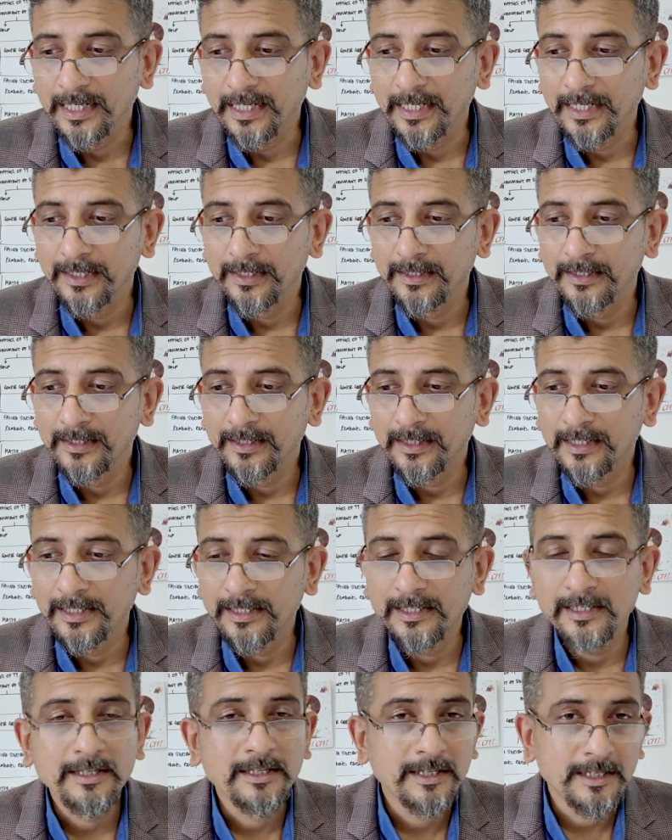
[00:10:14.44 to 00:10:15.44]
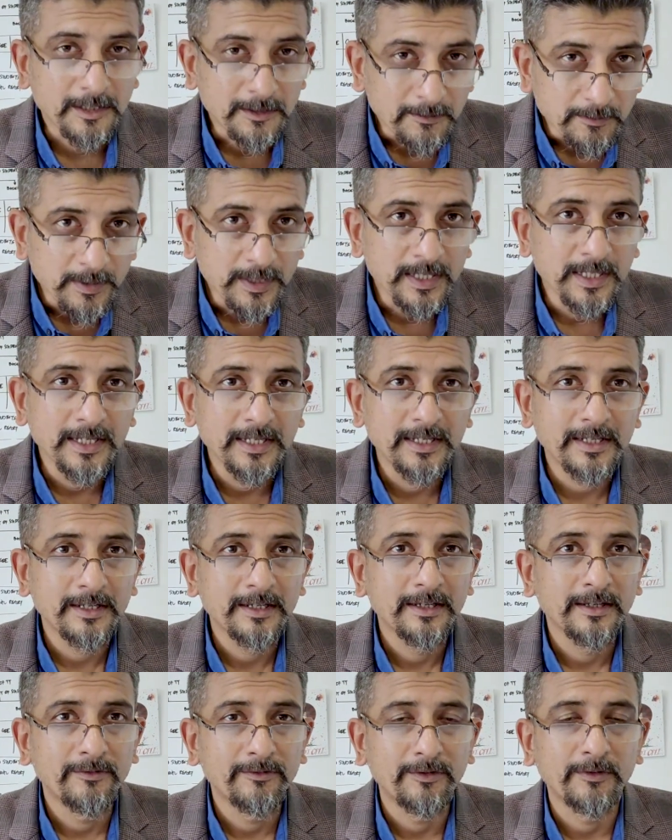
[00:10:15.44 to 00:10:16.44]
I'll speak
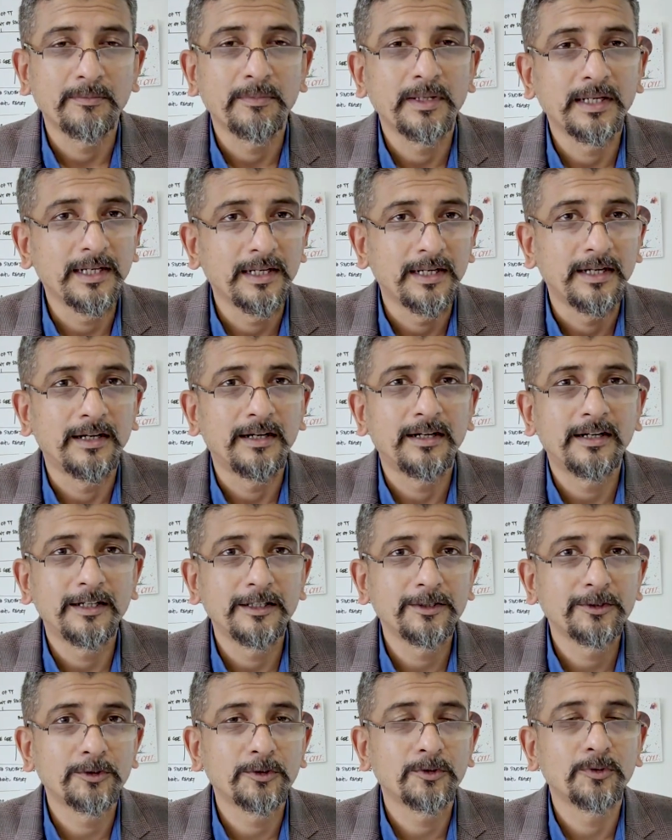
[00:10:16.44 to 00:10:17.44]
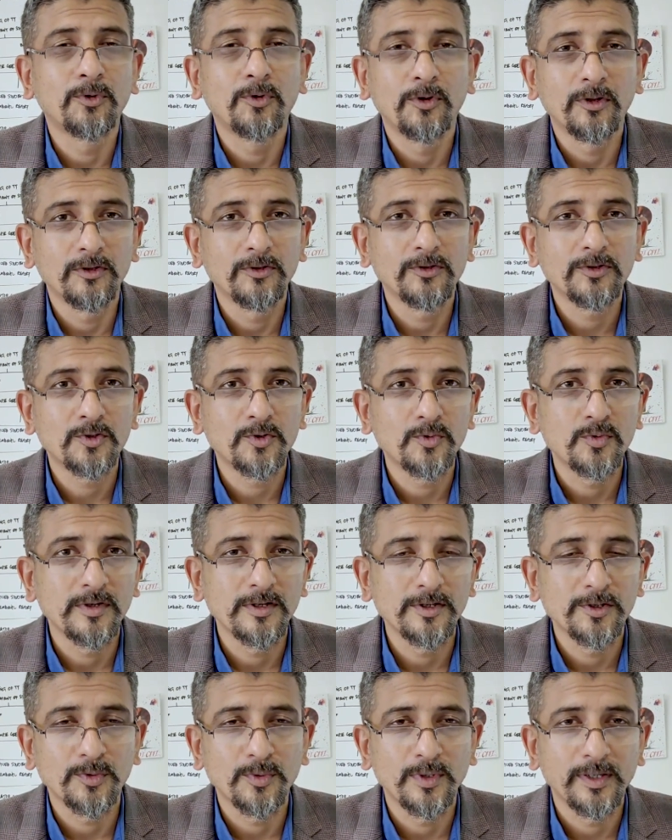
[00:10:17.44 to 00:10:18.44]
from my heart to all those
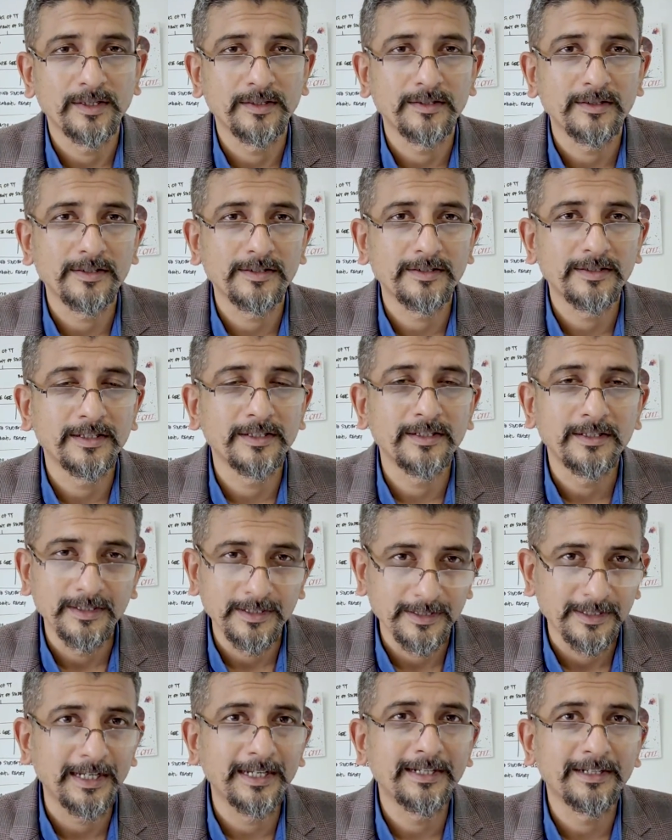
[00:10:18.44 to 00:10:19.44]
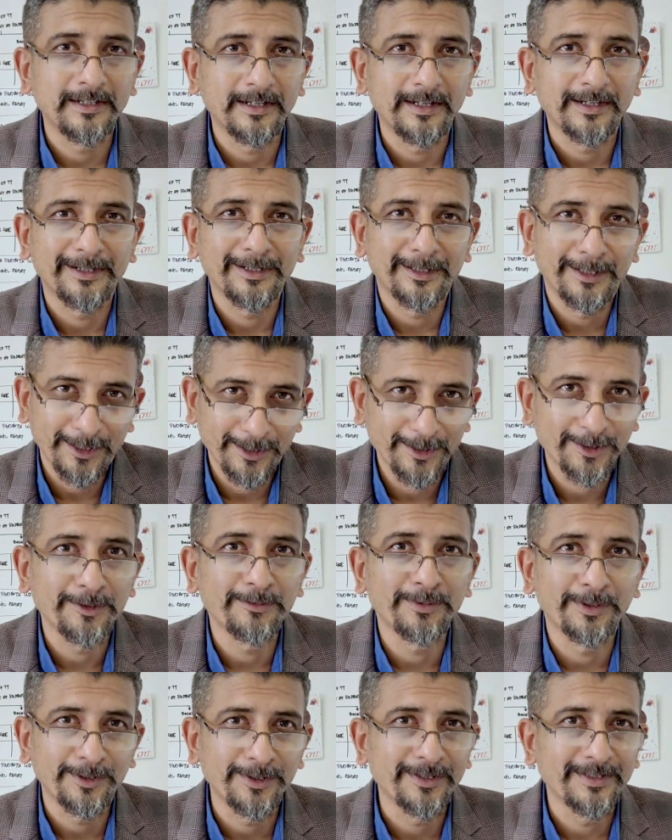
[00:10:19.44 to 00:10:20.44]
students who are interested in design and architecture,
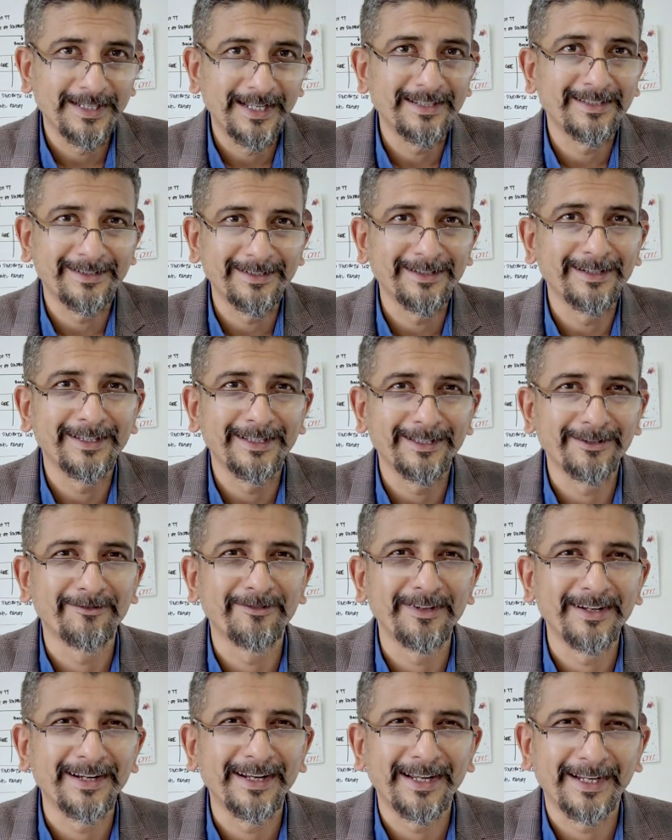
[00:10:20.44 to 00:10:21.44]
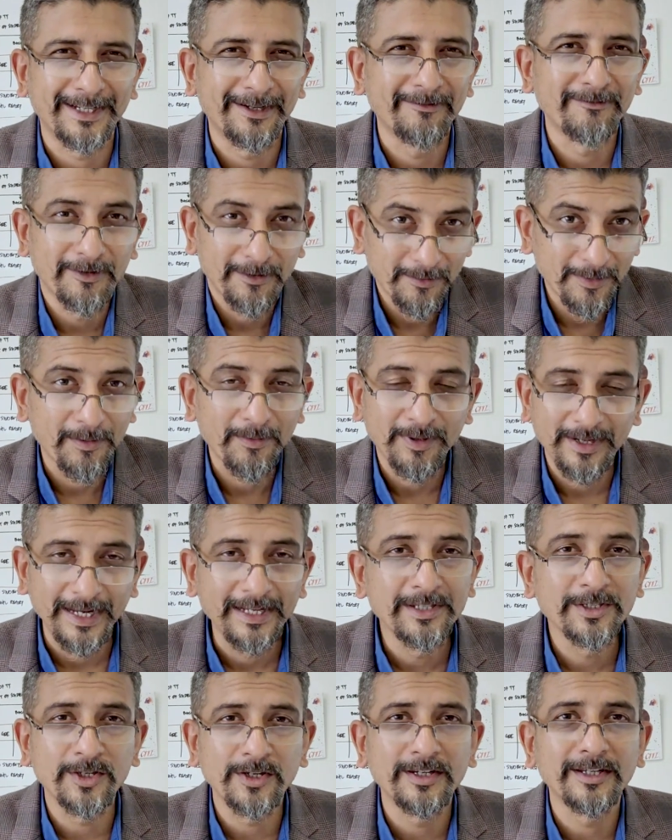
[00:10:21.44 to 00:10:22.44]
because that's really the field I come from. I'm an
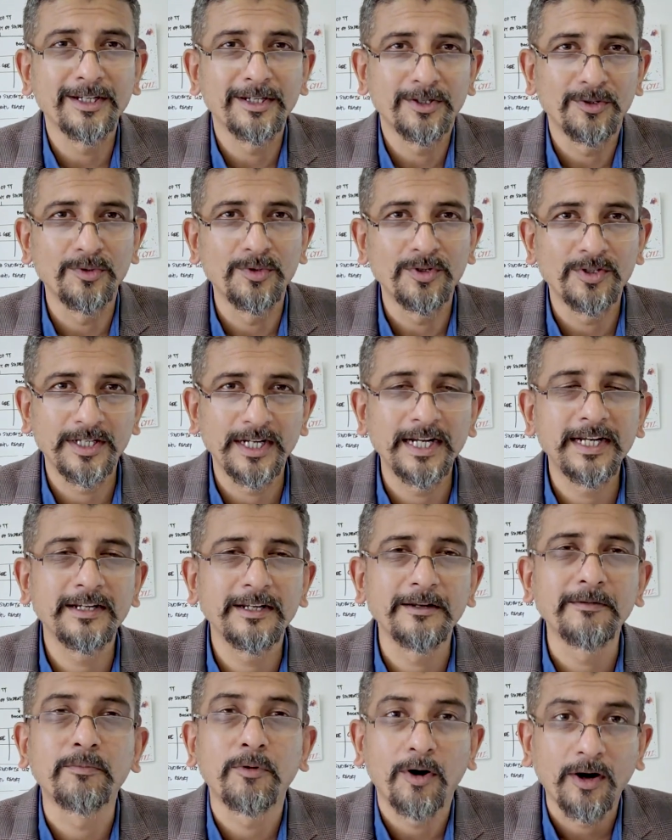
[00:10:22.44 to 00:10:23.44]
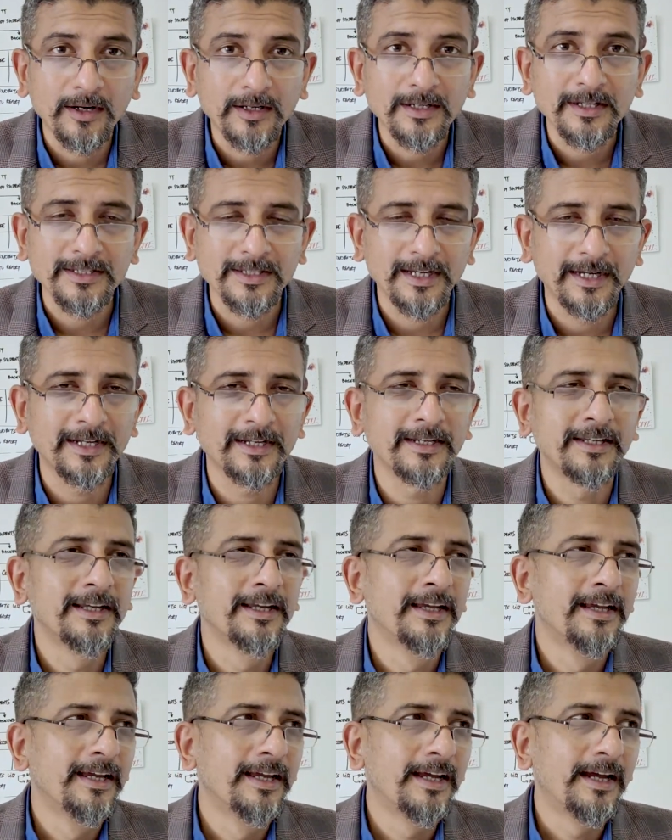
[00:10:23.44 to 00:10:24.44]
engineer who trained in product design,
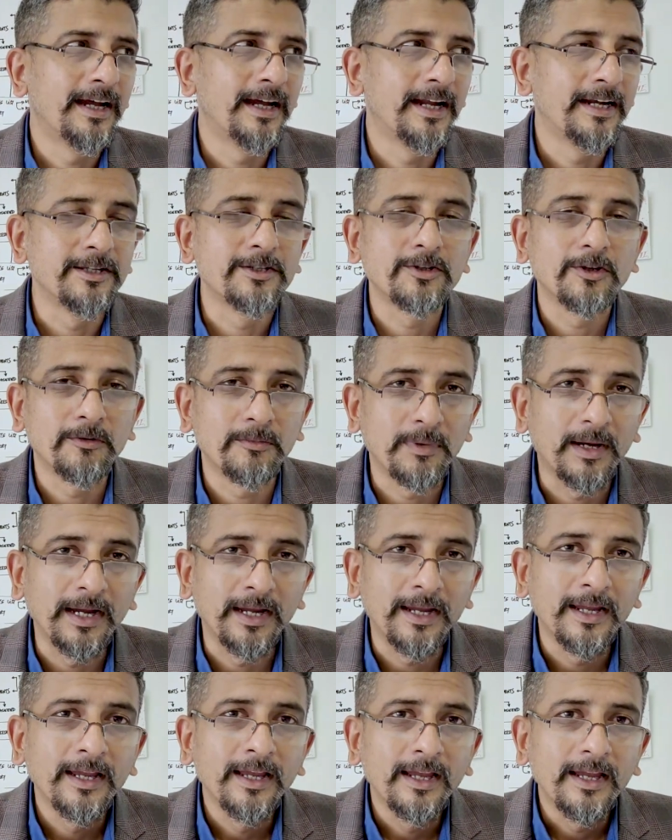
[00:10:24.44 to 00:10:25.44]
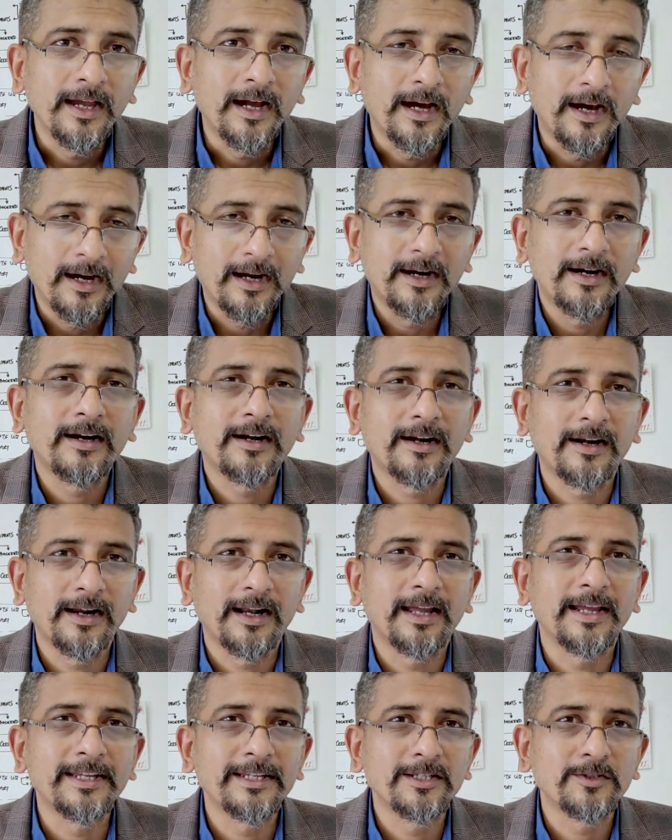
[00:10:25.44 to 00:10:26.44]
and so my heart
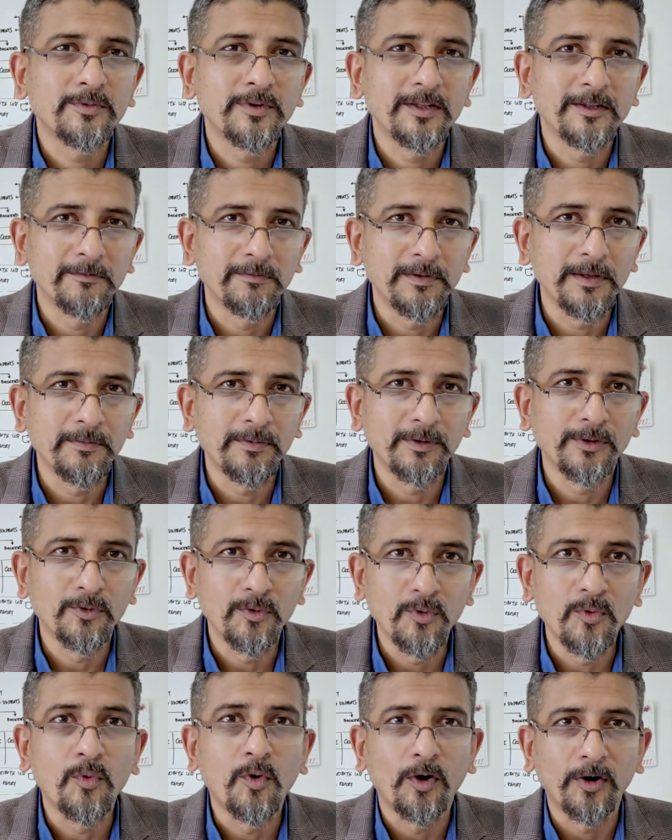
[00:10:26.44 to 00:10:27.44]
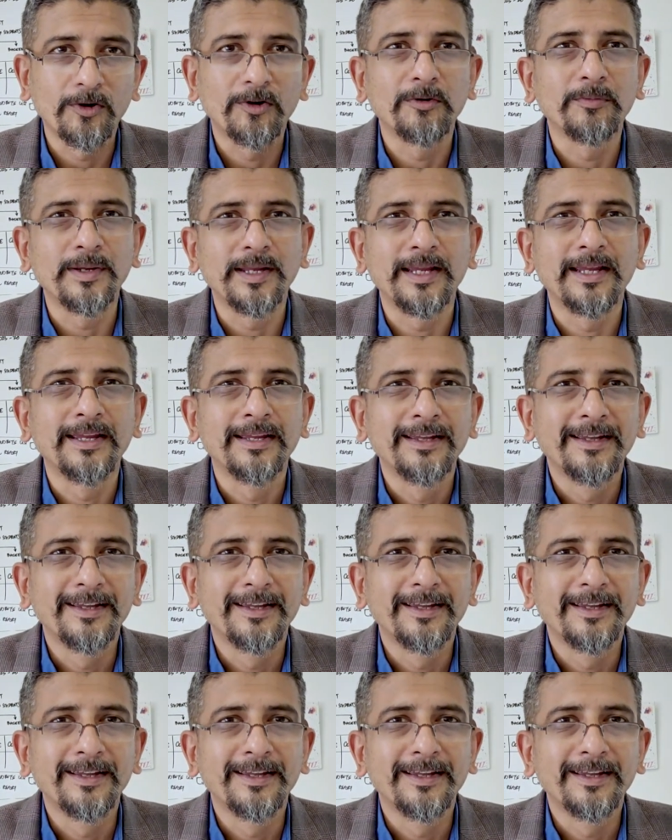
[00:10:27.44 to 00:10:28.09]
lies with people who want to be